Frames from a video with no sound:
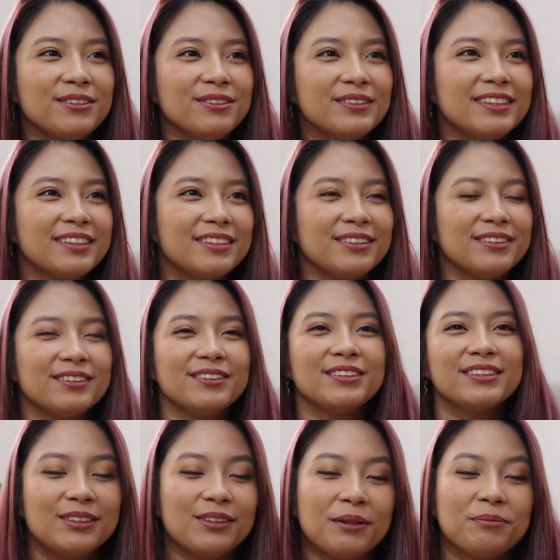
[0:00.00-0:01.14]
do it too.
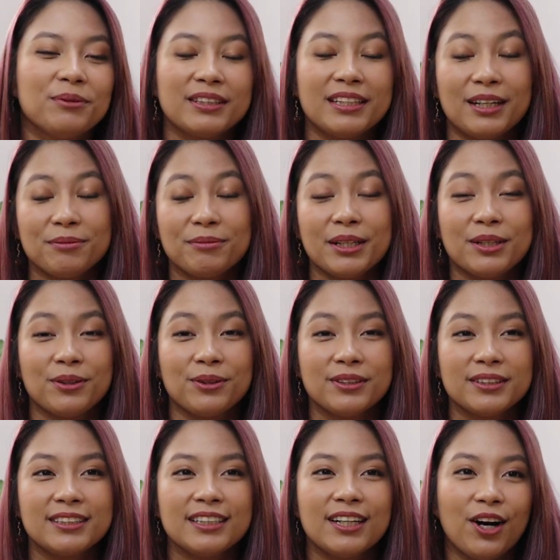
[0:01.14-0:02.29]
So I put down my
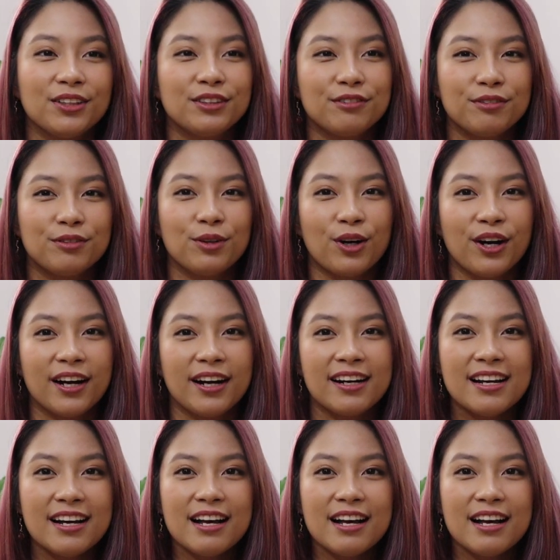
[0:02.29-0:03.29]
coat on the floor,